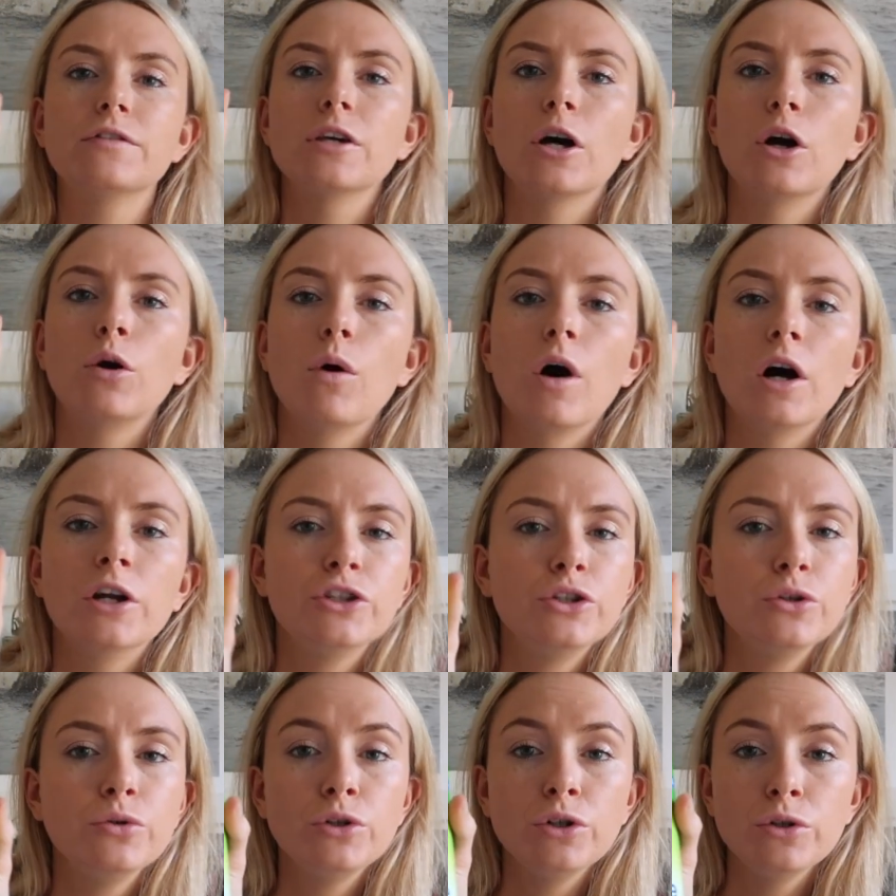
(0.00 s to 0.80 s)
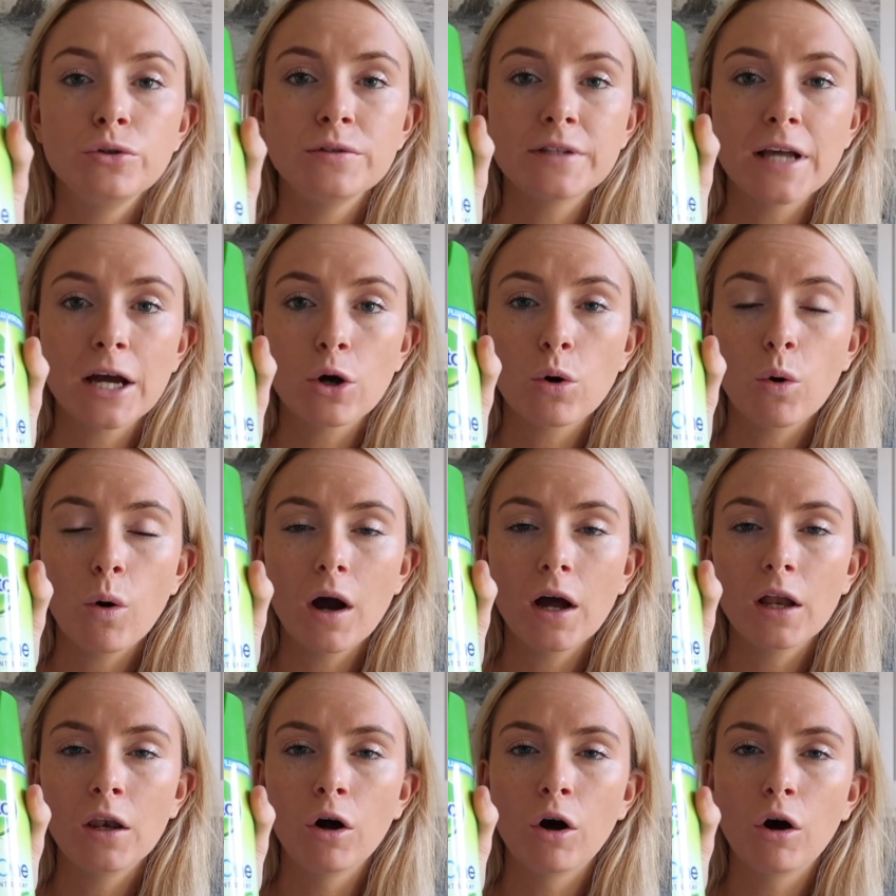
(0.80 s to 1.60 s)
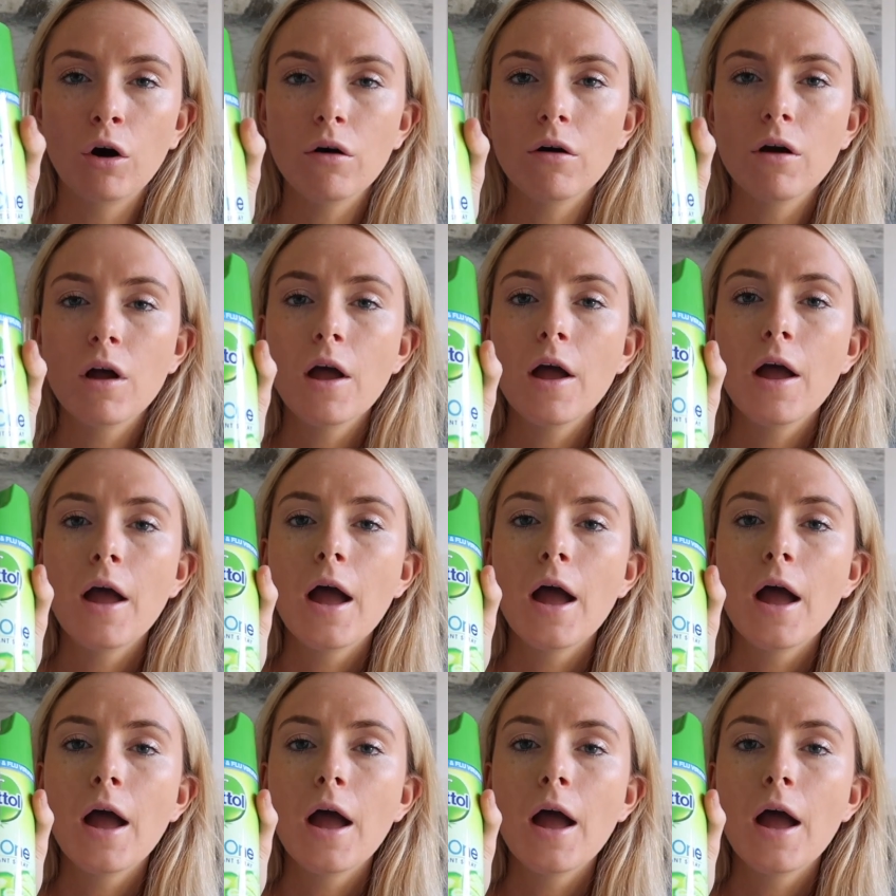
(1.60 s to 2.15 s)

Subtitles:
So I do use that quite a lot,